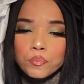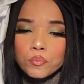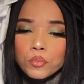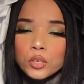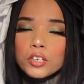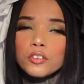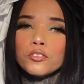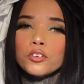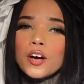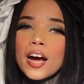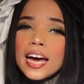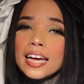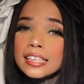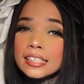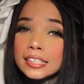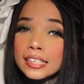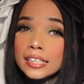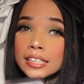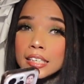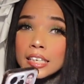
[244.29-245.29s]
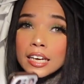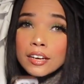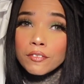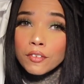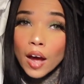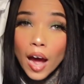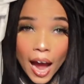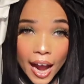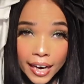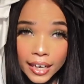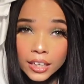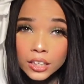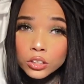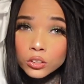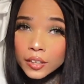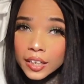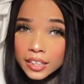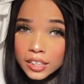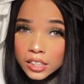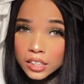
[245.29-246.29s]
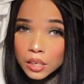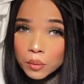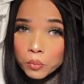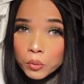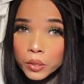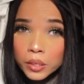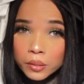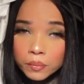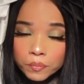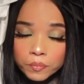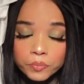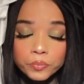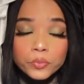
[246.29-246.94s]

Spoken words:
But if you're asking if I could do that to someone,